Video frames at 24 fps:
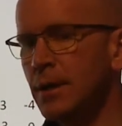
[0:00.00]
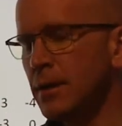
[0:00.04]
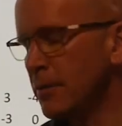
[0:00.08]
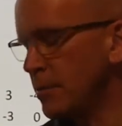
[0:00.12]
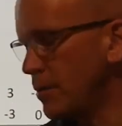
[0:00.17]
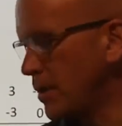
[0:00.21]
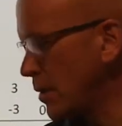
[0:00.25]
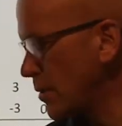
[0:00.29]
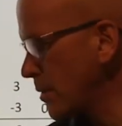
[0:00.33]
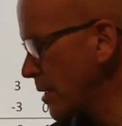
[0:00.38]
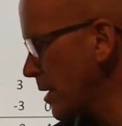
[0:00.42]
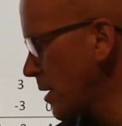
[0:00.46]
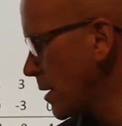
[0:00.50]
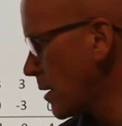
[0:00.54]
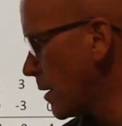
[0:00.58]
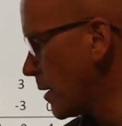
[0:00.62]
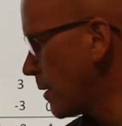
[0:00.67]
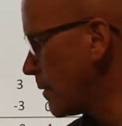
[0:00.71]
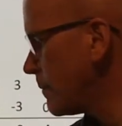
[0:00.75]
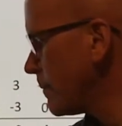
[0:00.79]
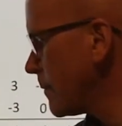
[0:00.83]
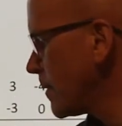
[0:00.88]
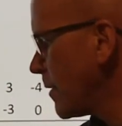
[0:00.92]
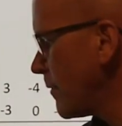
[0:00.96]
There they
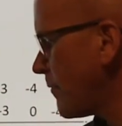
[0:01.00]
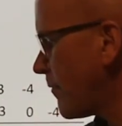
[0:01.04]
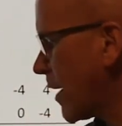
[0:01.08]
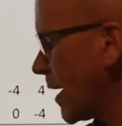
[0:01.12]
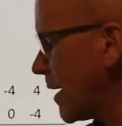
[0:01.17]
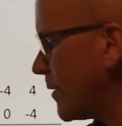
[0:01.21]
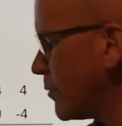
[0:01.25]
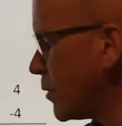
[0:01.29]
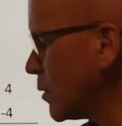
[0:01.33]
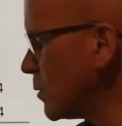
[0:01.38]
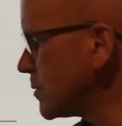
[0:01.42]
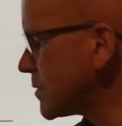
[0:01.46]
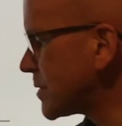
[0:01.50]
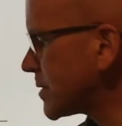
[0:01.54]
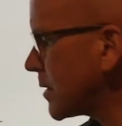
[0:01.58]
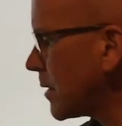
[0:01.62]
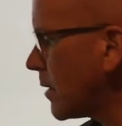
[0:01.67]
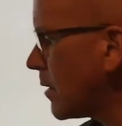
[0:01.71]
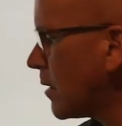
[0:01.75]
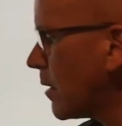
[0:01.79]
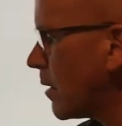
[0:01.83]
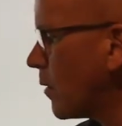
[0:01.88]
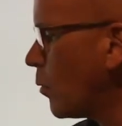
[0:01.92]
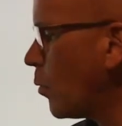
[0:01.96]
are. The five roots
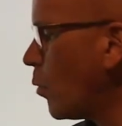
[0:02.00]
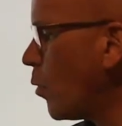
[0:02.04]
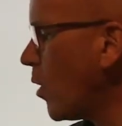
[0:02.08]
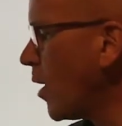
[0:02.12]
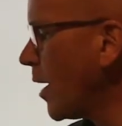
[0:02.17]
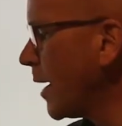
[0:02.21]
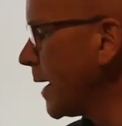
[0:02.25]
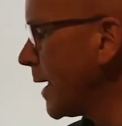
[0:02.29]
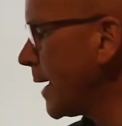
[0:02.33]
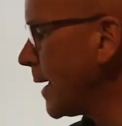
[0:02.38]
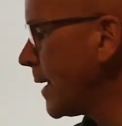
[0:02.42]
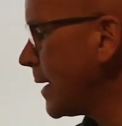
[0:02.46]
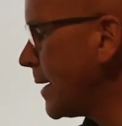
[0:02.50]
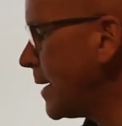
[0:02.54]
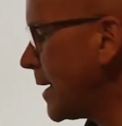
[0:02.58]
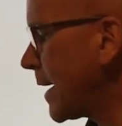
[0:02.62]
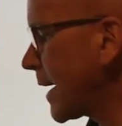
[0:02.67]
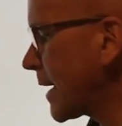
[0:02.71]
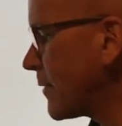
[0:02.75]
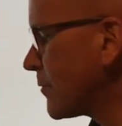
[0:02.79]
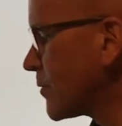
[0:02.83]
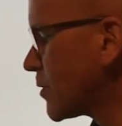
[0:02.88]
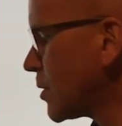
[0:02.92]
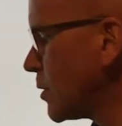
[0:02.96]
are 1,
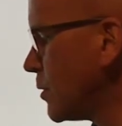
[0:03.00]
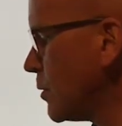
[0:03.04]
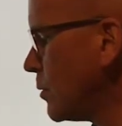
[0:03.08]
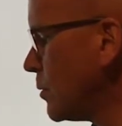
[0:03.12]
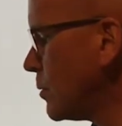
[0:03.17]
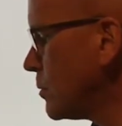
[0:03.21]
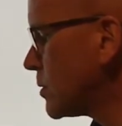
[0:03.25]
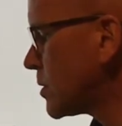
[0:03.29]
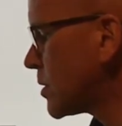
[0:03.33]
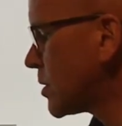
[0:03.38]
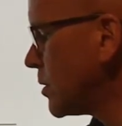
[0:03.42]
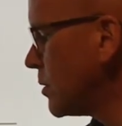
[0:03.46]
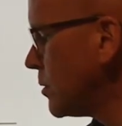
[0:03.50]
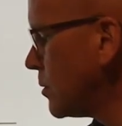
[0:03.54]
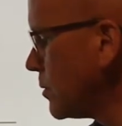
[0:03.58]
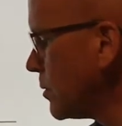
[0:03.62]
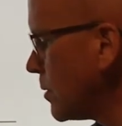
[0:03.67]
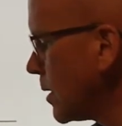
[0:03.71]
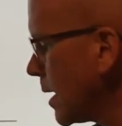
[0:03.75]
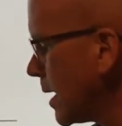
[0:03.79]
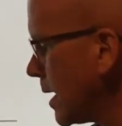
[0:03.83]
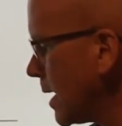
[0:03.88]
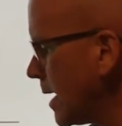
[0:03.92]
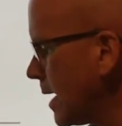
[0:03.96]
negative 2, 2,
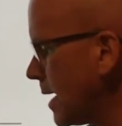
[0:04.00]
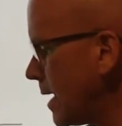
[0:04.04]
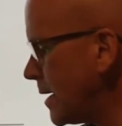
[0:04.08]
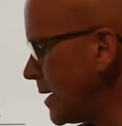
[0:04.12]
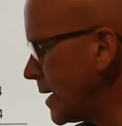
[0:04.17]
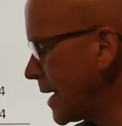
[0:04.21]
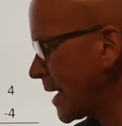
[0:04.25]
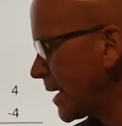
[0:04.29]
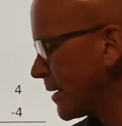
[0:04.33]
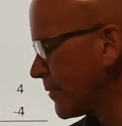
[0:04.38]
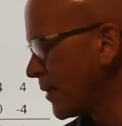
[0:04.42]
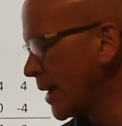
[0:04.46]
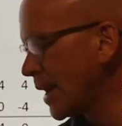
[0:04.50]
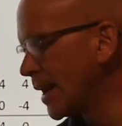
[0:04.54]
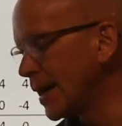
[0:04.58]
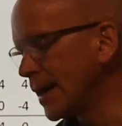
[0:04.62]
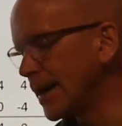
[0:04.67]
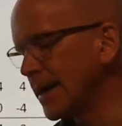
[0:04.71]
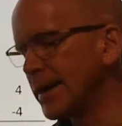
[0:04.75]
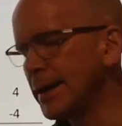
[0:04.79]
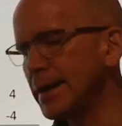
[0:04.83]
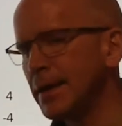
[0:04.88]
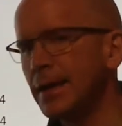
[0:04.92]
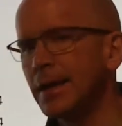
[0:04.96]
negative
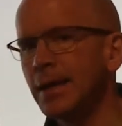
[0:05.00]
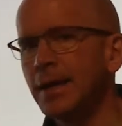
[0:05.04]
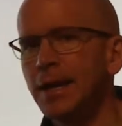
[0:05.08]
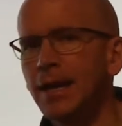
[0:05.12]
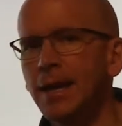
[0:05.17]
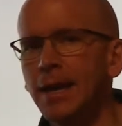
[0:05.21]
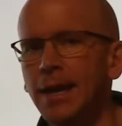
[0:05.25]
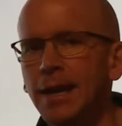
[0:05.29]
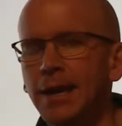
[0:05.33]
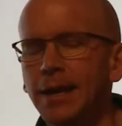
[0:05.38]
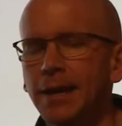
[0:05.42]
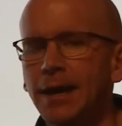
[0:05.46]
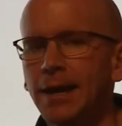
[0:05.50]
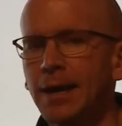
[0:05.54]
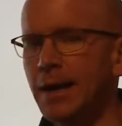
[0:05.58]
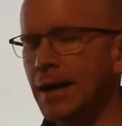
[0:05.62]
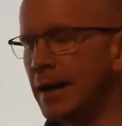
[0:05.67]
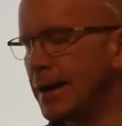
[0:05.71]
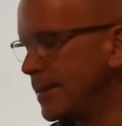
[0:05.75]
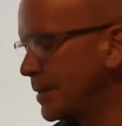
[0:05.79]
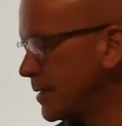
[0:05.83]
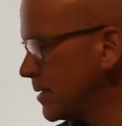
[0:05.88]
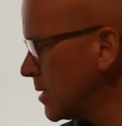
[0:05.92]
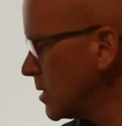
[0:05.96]
i, and
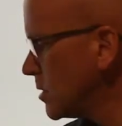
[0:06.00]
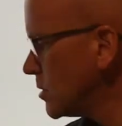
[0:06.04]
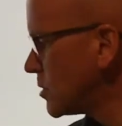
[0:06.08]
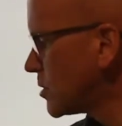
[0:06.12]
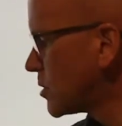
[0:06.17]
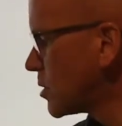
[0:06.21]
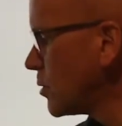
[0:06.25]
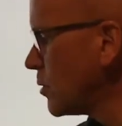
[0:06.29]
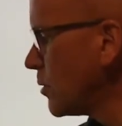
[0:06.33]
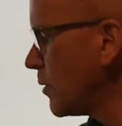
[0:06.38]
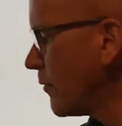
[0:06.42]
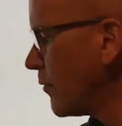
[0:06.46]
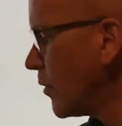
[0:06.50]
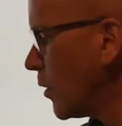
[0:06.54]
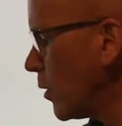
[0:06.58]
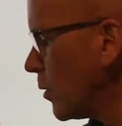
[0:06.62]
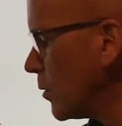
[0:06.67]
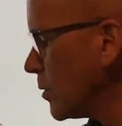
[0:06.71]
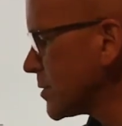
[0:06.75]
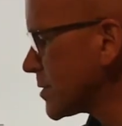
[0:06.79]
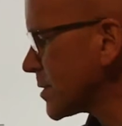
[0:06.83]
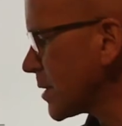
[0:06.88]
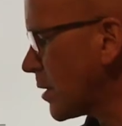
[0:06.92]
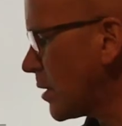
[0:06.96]
i. Two of
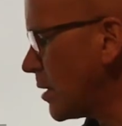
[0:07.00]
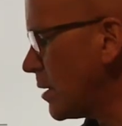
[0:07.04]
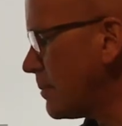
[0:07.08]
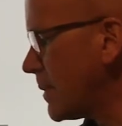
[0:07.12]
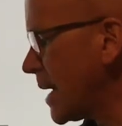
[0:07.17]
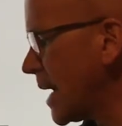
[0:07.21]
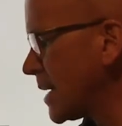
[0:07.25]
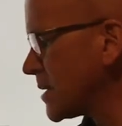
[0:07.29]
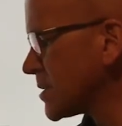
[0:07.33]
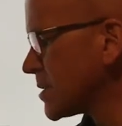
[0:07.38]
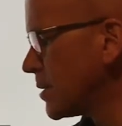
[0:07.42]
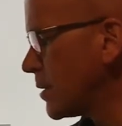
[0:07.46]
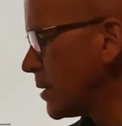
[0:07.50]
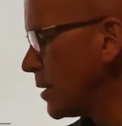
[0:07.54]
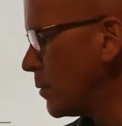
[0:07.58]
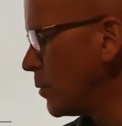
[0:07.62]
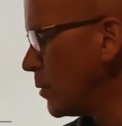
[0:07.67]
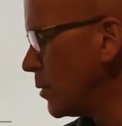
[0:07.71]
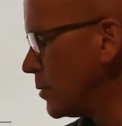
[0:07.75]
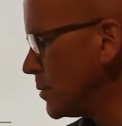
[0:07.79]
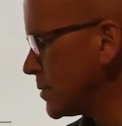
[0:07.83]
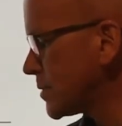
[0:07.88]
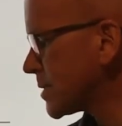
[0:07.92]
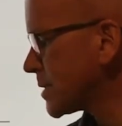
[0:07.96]
those are imaginary
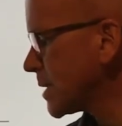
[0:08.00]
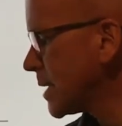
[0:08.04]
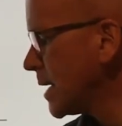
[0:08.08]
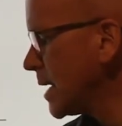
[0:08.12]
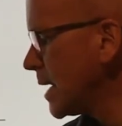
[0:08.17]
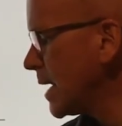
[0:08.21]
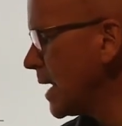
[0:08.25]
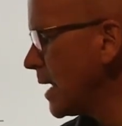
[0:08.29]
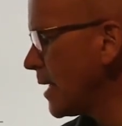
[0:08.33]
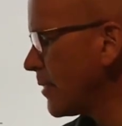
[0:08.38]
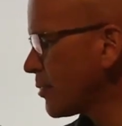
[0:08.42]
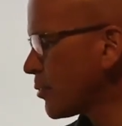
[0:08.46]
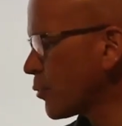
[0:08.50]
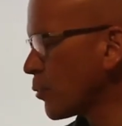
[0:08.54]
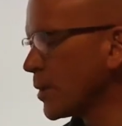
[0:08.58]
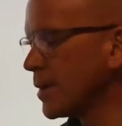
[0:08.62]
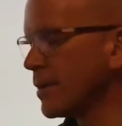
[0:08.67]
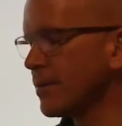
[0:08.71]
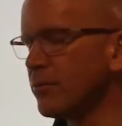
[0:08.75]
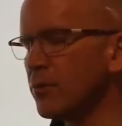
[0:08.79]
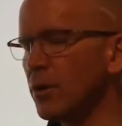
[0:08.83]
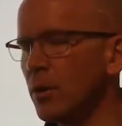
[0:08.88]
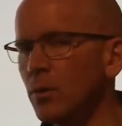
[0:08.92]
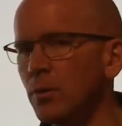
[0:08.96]
roots, and three
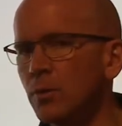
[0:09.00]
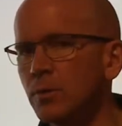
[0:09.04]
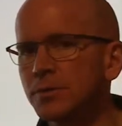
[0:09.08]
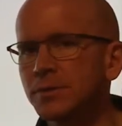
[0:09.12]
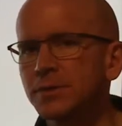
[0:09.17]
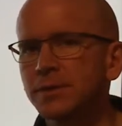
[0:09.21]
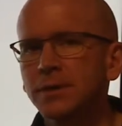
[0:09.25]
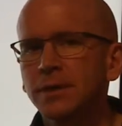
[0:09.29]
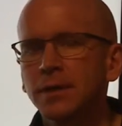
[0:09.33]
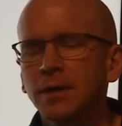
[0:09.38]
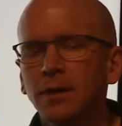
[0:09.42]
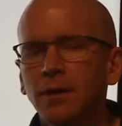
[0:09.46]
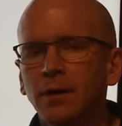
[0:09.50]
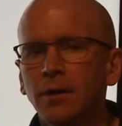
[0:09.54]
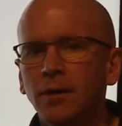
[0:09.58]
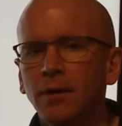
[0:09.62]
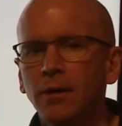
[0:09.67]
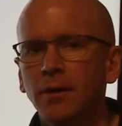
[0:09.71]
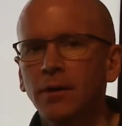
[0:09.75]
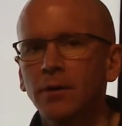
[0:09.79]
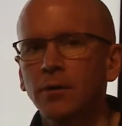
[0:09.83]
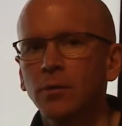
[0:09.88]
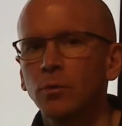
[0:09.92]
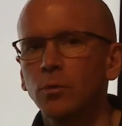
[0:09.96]
of those
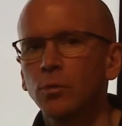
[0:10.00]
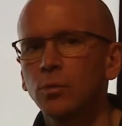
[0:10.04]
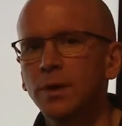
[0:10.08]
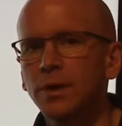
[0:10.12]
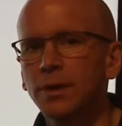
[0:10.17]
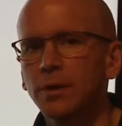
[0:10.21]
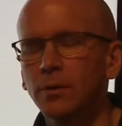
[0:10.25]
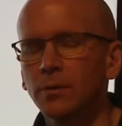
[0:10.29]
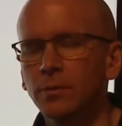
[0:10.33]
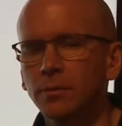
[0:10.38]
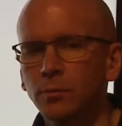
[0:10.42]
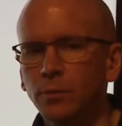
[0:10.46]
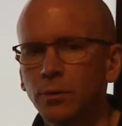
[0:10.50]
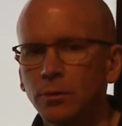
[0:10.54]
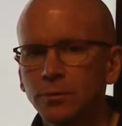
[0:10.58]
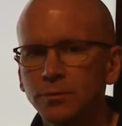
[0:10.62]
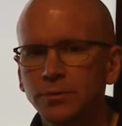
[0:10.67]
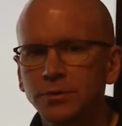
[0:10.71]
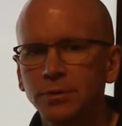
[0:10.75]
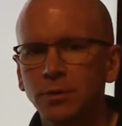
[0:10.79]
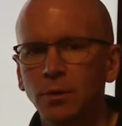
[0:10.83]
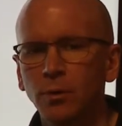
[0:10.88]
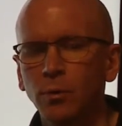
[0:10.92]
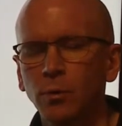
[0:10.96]
are real
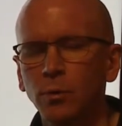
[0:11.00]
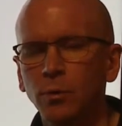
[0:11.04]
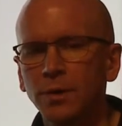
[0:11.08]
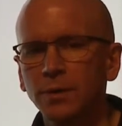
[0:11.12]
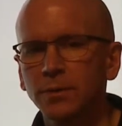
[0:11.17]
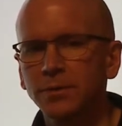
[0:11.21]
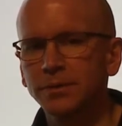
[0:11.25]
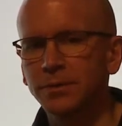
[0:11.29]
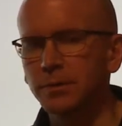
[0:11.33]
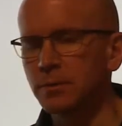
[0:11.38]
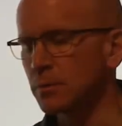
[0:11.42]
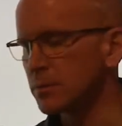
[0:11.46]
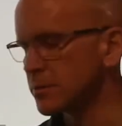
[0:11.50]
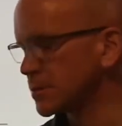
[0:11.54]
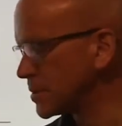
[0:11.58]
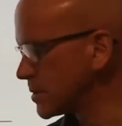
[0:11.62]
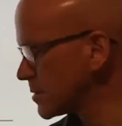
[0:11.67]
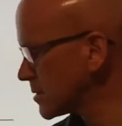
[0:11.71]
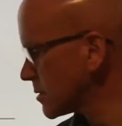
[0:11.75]
roots or real solutions.